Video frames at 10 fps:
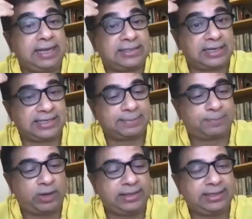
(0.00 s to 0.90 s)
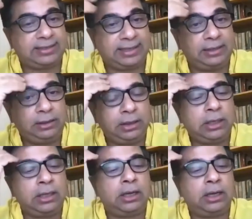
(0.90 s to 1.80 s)
it's a disappointing thing.
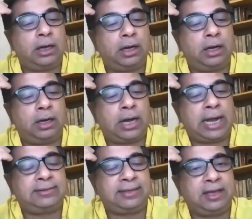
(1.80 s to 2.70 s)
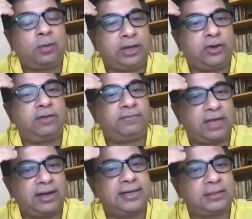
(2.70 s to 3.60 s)
I think we could have
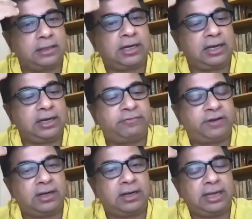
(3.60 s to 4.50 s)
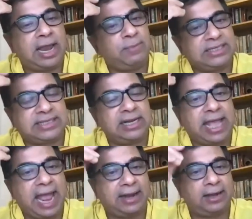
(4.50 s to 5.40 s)
done it a little differently, and we still
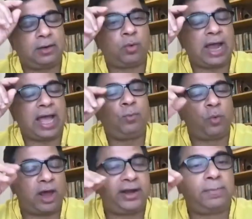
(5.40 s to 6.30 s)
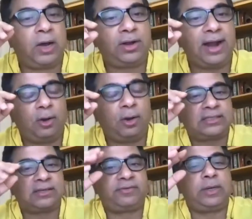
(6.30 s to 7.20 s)
can. What I'm worried about now
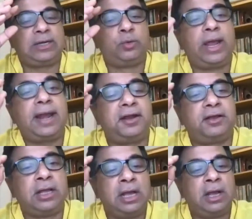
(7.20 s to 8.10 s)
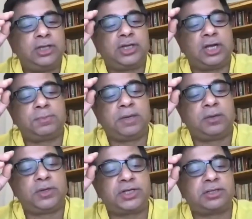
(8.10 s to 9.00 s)
is if we do get a
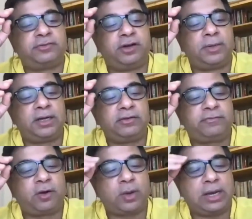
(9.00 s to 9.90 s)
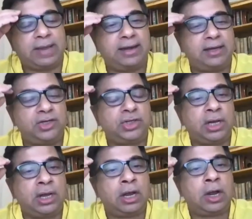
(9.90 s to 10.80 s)
judgment which is affirmative for gay marriage,
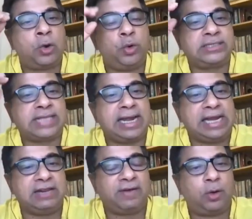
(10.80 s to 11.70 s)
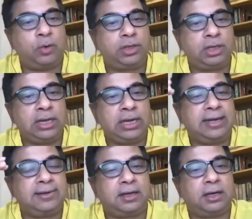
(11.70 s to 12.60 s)
who does that leave out
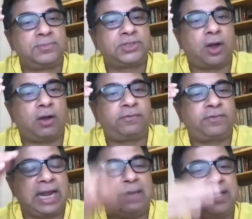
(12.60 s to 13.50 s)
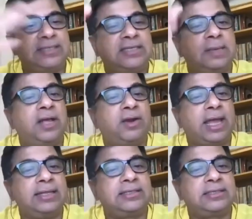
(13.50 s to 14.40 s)
in terms of claiming similar
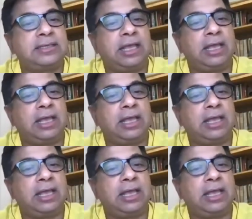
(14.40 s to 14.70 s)
rights